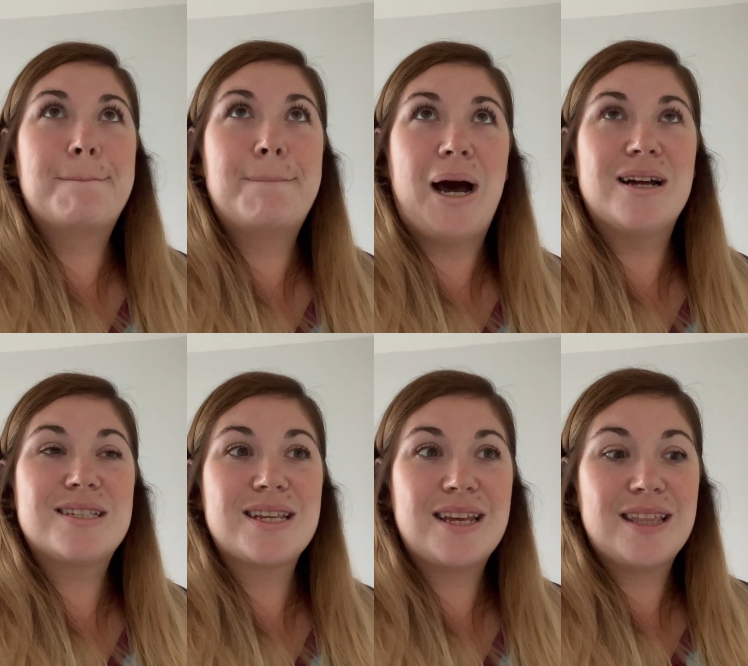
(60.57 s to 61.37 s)

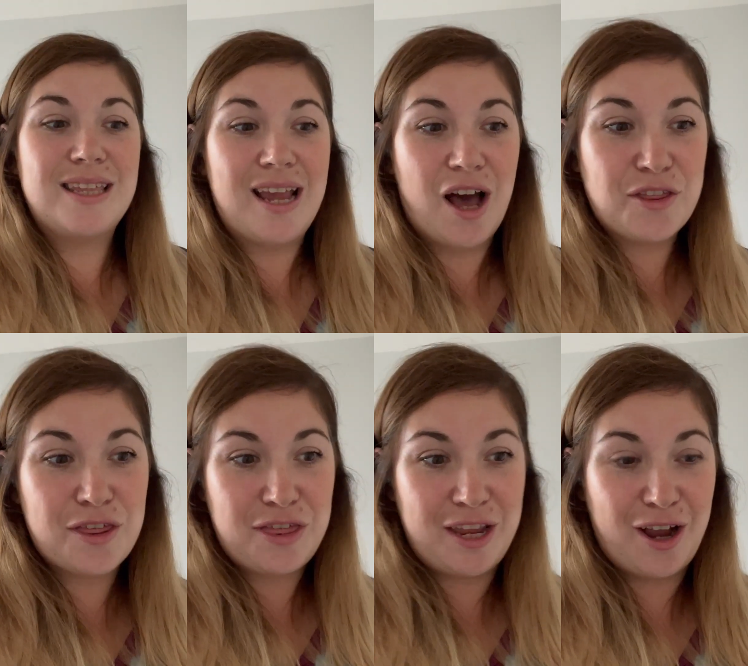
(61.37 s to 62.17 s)
But the other
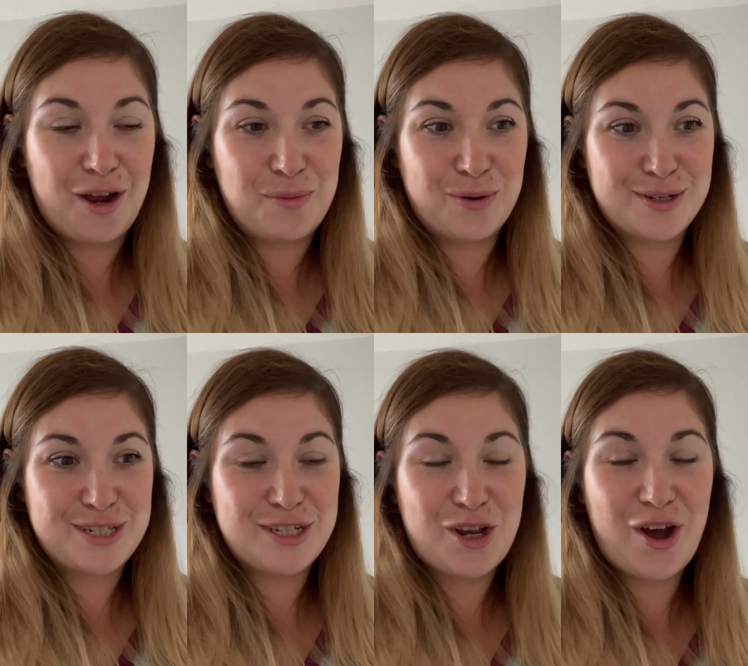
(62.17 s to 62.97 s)
thing I want
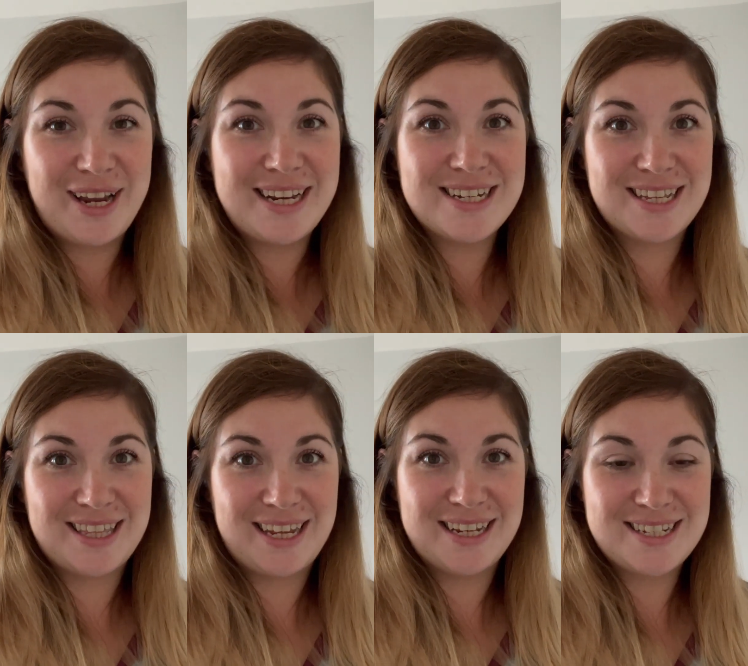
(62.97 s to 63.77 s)
to tie into
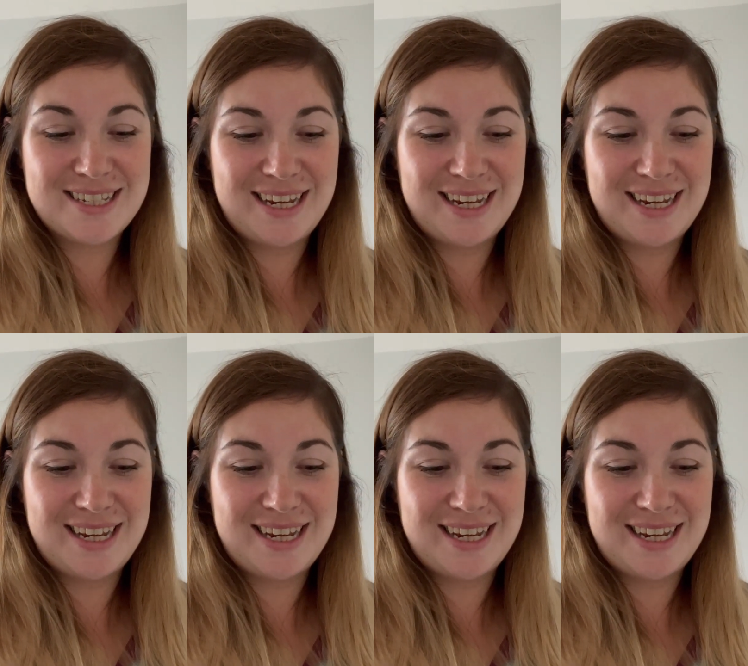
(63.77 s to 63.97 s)
this